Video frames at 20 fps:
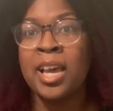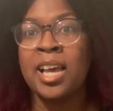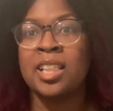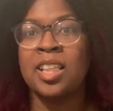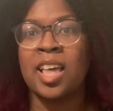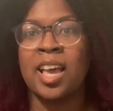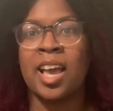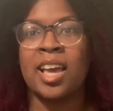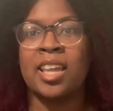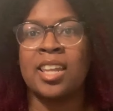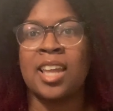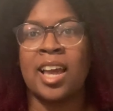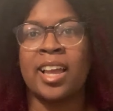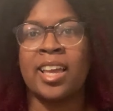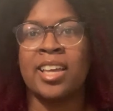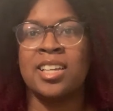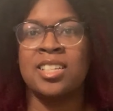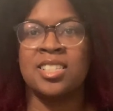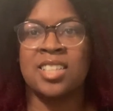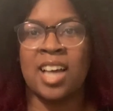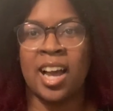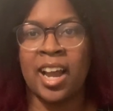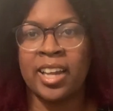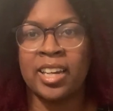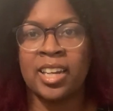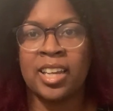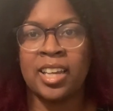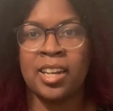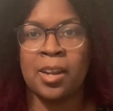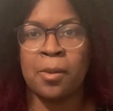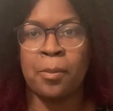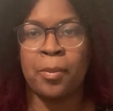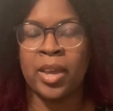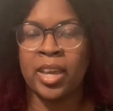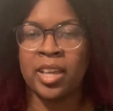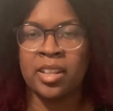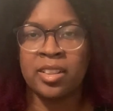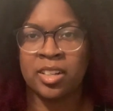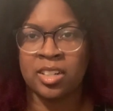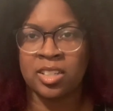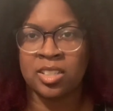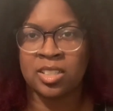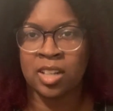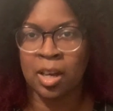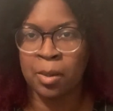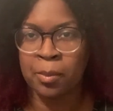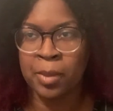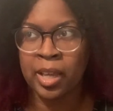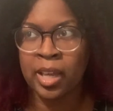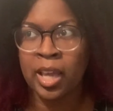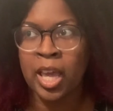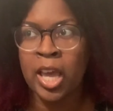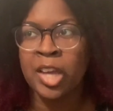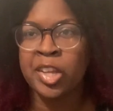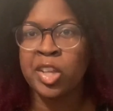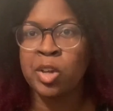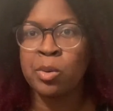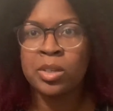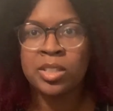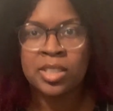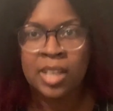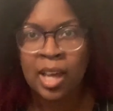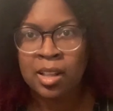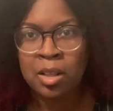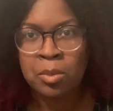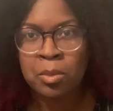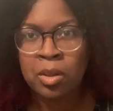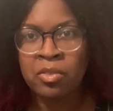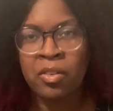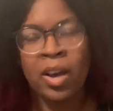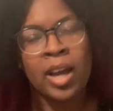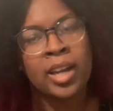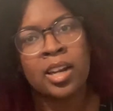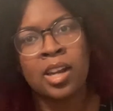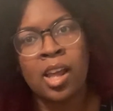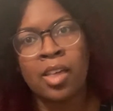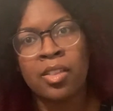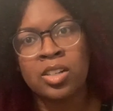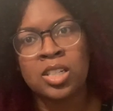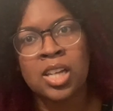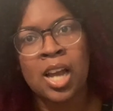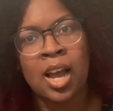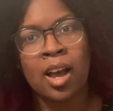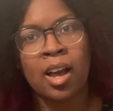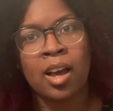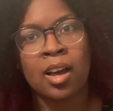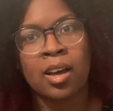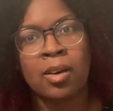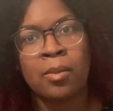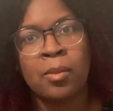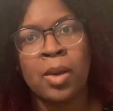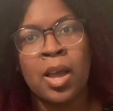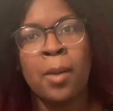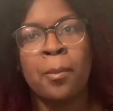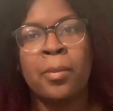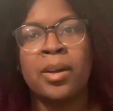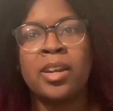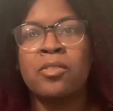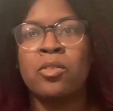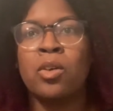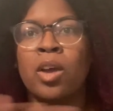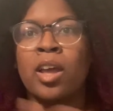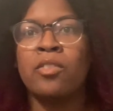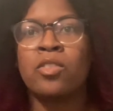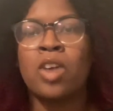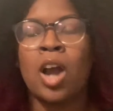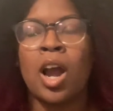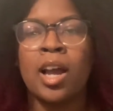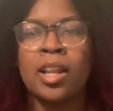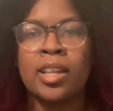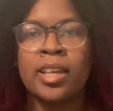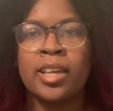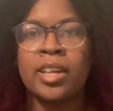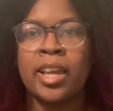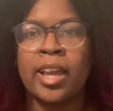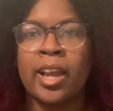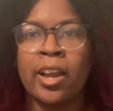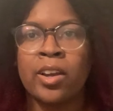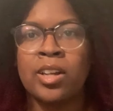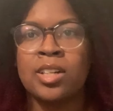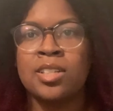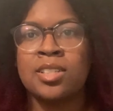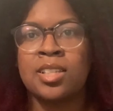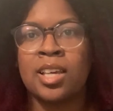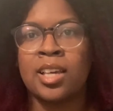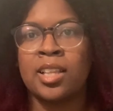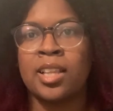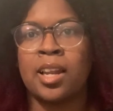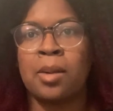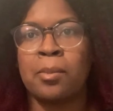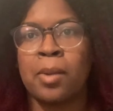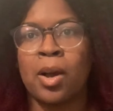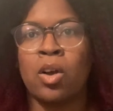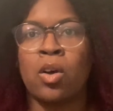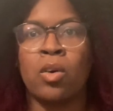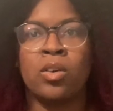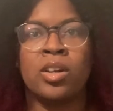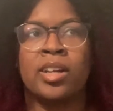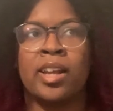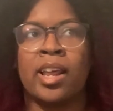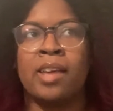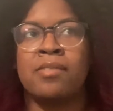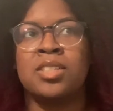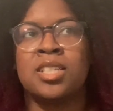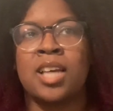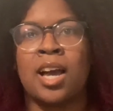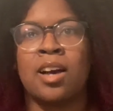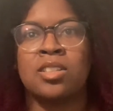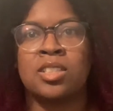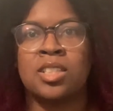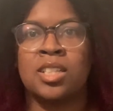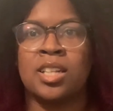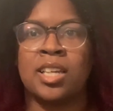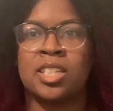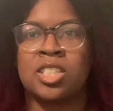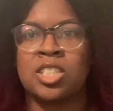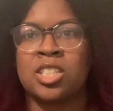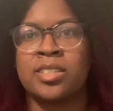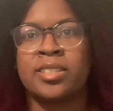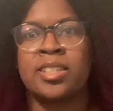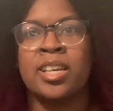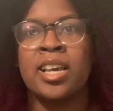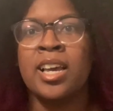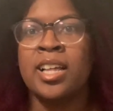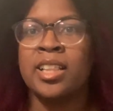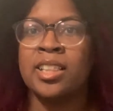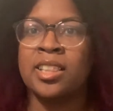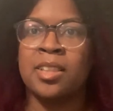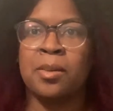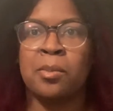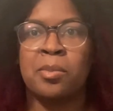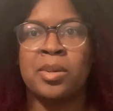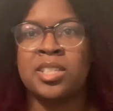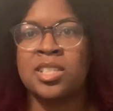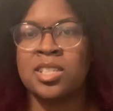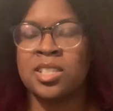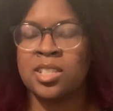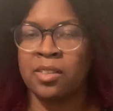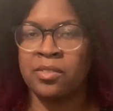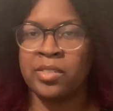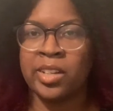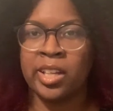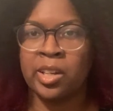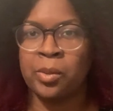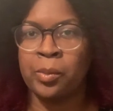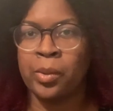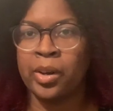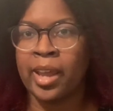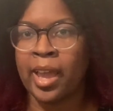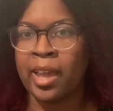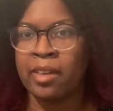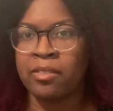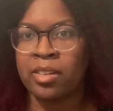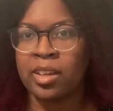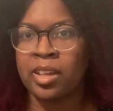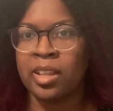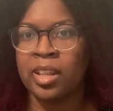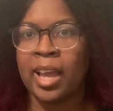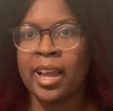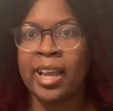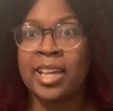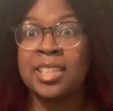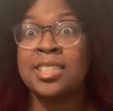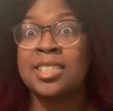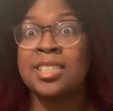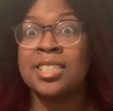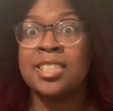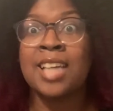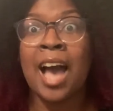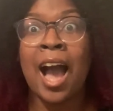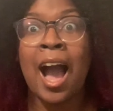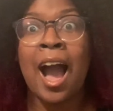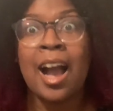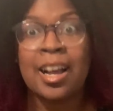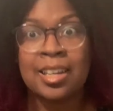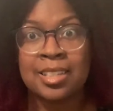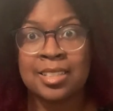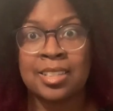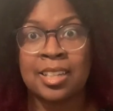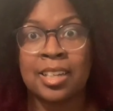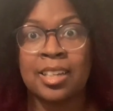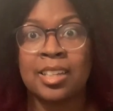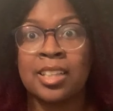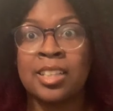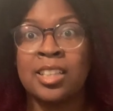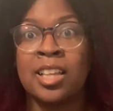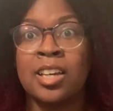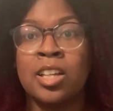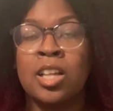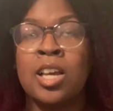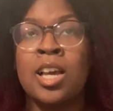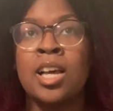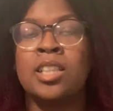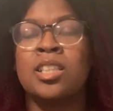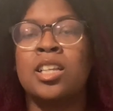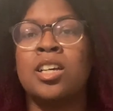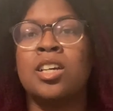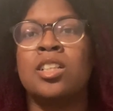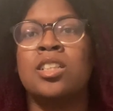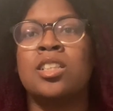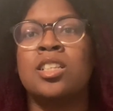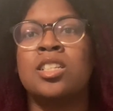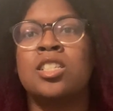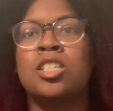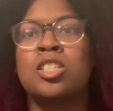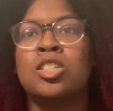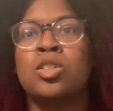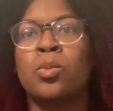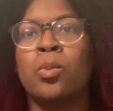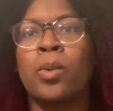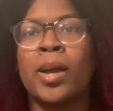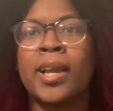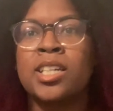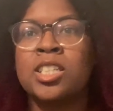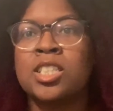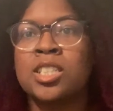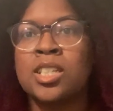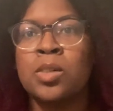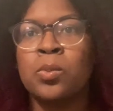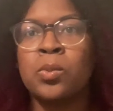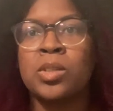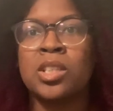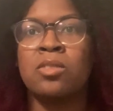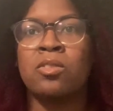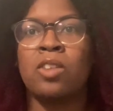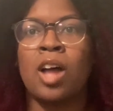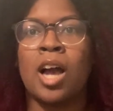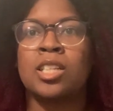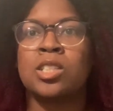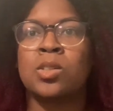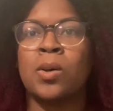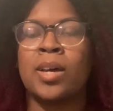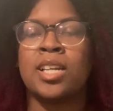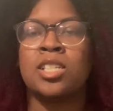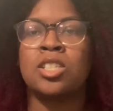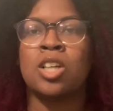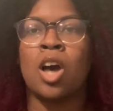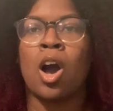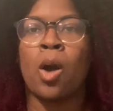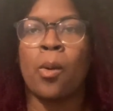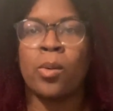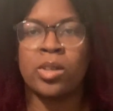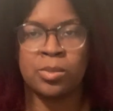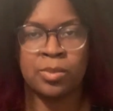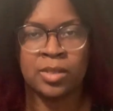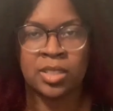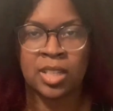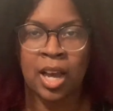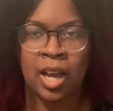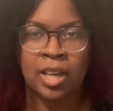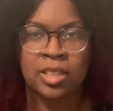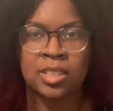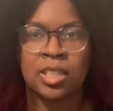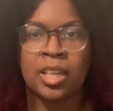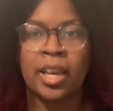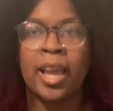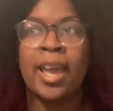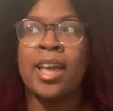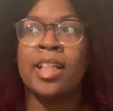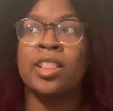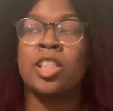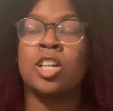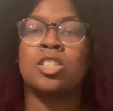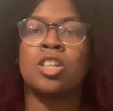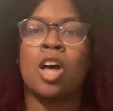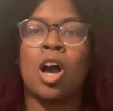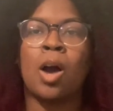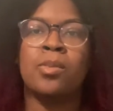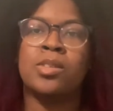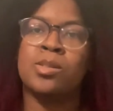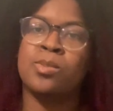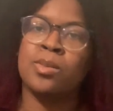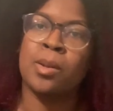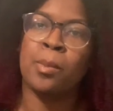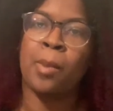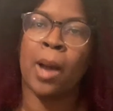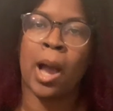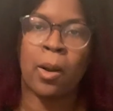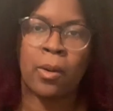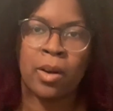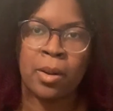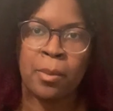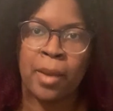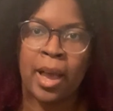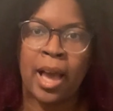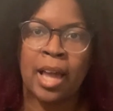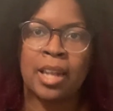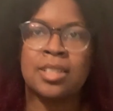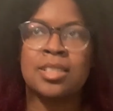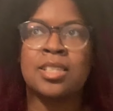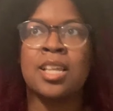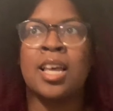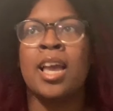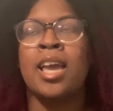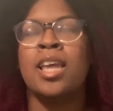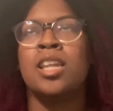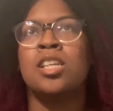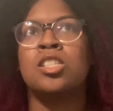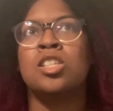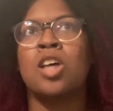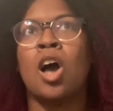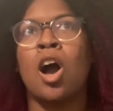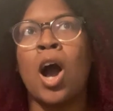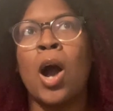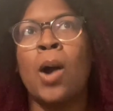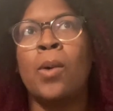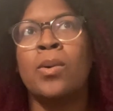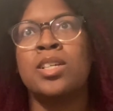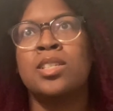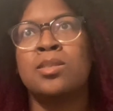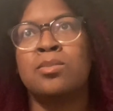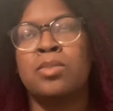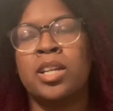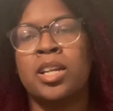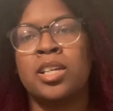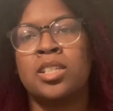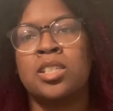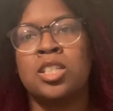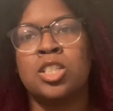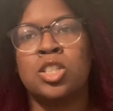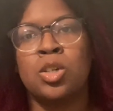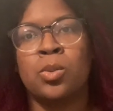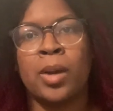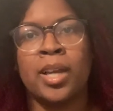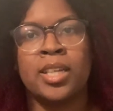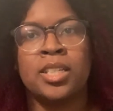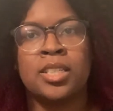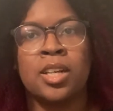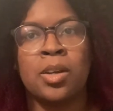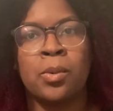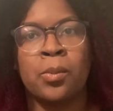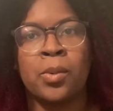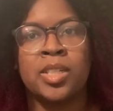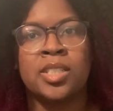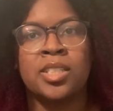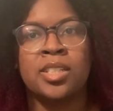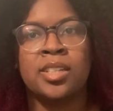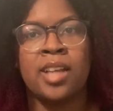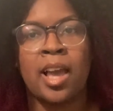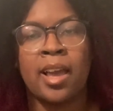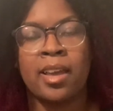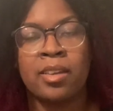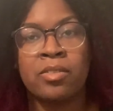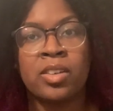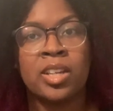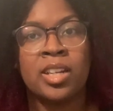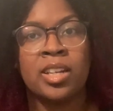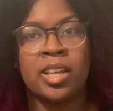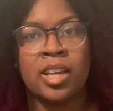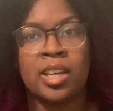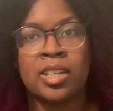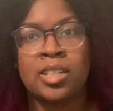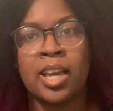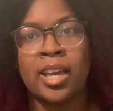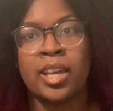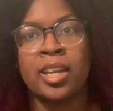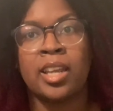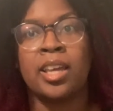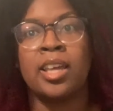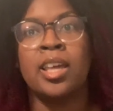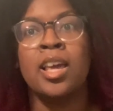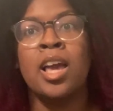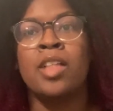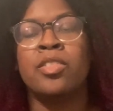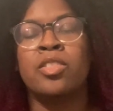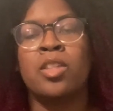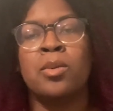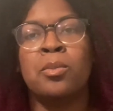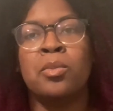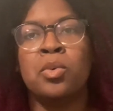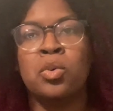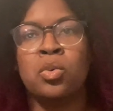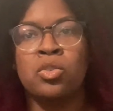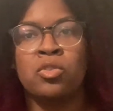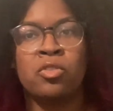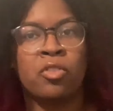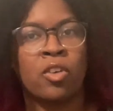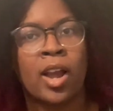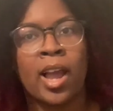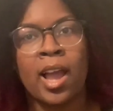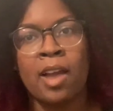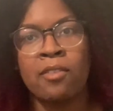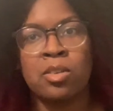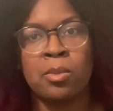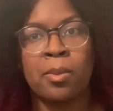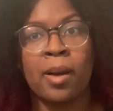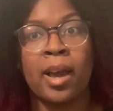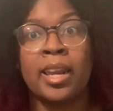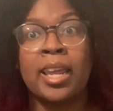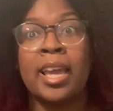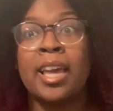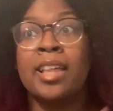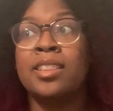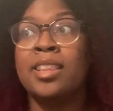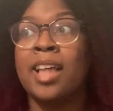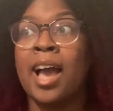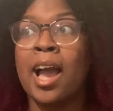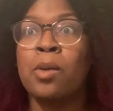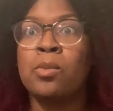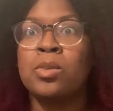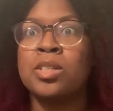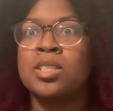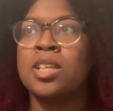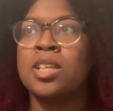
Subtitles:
they had like anxiety and a pit in their stomach, you would tell them to find another job. But if Carly and Aaron is saying that about going to David's house, then that's just the business of dealing with David. Like, it's toxic. The situation with the vlog squad has always been toxic. There's always been a power imbalance, and it's always been a situation in which David dictated the mood for everybody. And that was